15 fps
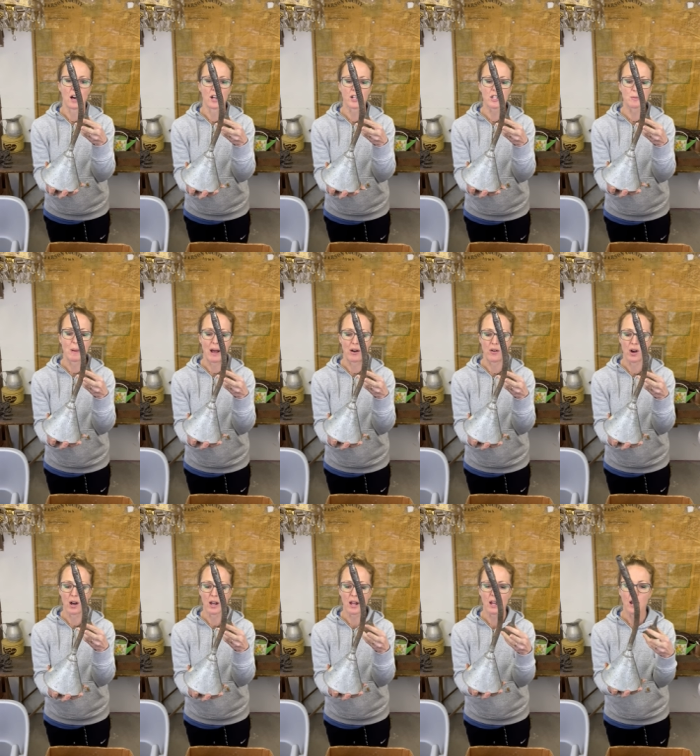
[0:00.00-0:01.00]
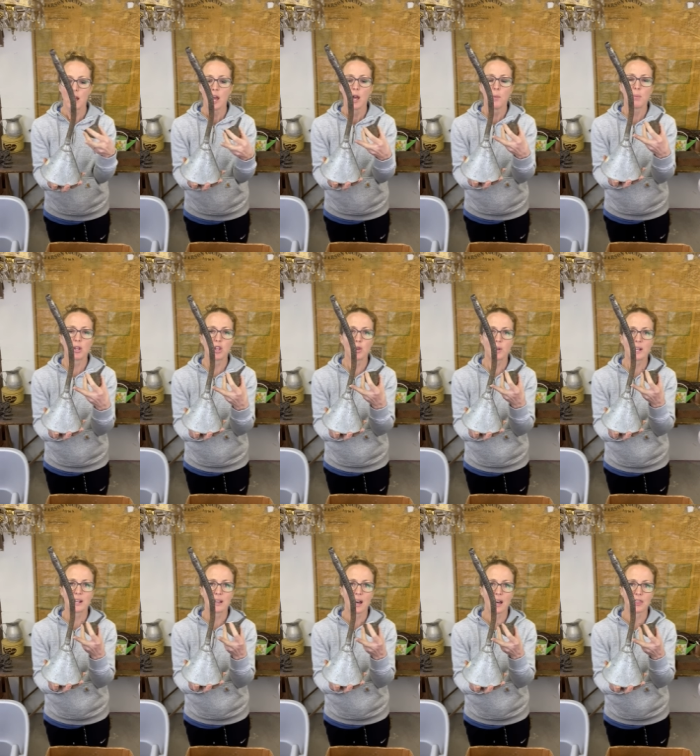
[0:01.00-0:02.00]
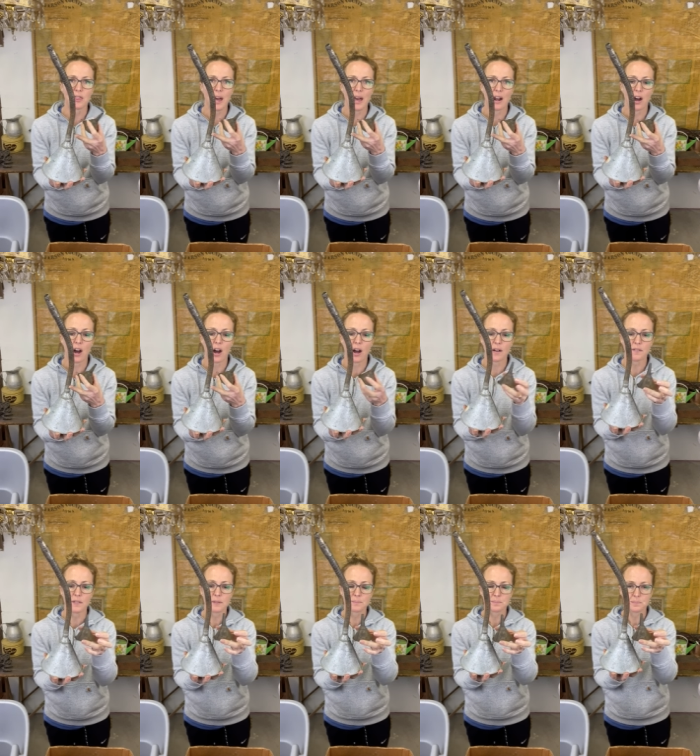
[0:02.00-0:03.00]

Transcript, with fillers: spout on it, but you can cut that off,